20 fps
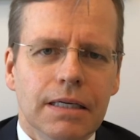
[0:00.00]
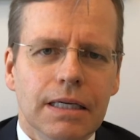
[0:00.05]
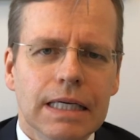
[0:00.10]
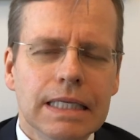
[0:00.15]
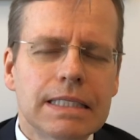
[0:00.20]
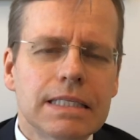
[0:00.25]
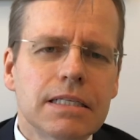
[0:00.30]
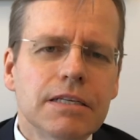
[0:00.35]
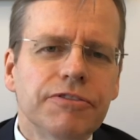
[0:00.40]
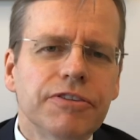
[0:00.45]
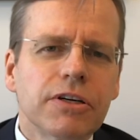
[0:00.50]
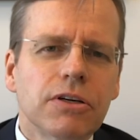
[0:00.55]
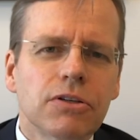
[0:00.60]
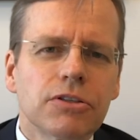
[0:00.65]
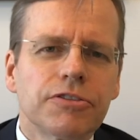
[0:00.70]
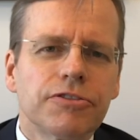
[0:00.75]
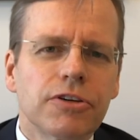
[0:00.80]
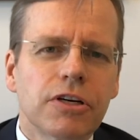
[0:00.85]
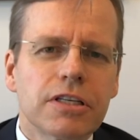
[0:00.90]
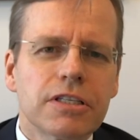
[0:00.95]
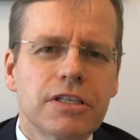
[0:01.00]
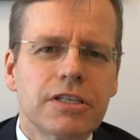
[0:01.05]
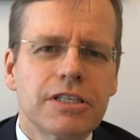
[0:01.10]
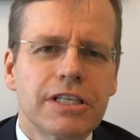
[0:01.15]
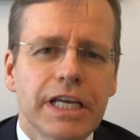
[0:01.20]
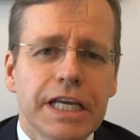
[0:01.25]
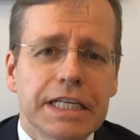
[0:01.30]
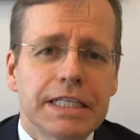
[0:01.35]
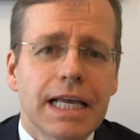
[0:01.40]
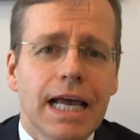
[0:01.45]
It's difficult for us to
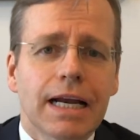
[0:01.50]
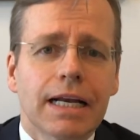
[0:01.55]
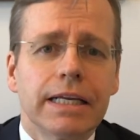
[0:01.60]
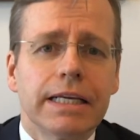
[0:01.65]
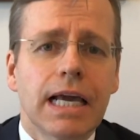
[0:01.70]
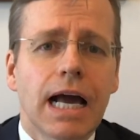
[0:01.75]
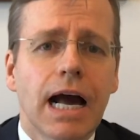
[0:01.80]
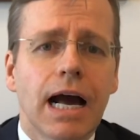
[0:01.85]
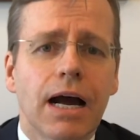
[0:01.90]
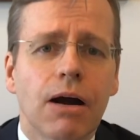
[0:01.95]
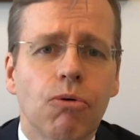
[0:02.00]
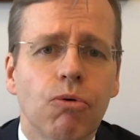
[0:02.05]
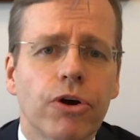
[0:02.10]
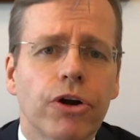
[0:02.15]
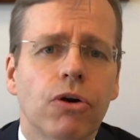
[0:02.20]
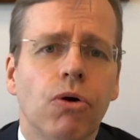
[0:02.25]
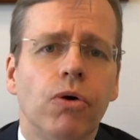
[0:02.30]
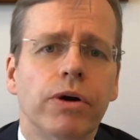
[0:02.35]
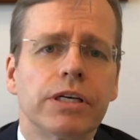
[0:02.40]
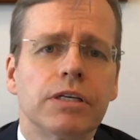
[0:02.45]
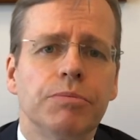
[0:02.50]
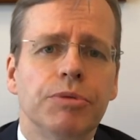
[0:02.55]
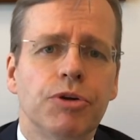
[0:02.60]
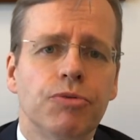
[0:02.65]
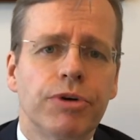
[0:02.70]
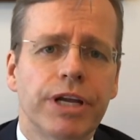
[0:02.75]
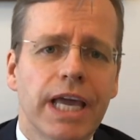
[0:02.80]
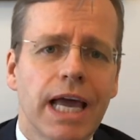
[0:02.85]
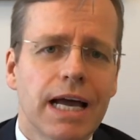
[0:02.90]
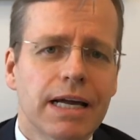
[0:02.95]
say exactly how we're going to be
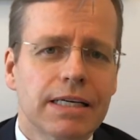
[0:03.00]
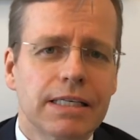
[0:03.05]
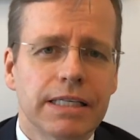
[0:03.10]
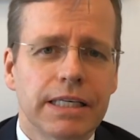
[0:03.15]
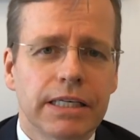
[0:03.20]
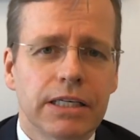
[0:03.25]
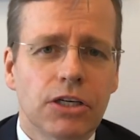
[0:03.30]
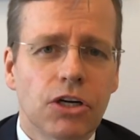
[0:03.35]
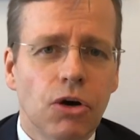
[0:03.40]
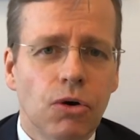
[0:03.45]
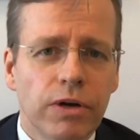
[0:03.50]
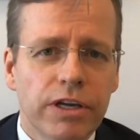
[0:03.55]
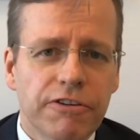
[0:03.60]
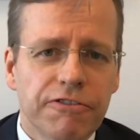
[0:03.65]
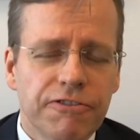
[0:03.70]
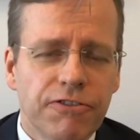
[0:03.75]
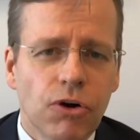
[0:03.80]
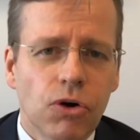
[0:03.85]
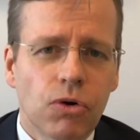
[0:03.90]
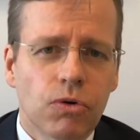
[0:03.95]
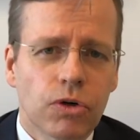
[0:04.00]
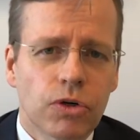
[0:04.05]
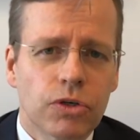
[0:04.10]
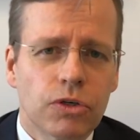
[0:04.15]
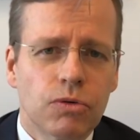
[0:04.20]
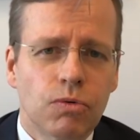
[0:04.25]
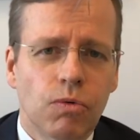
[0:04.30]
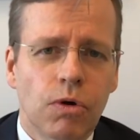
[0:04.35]
reacting going forward.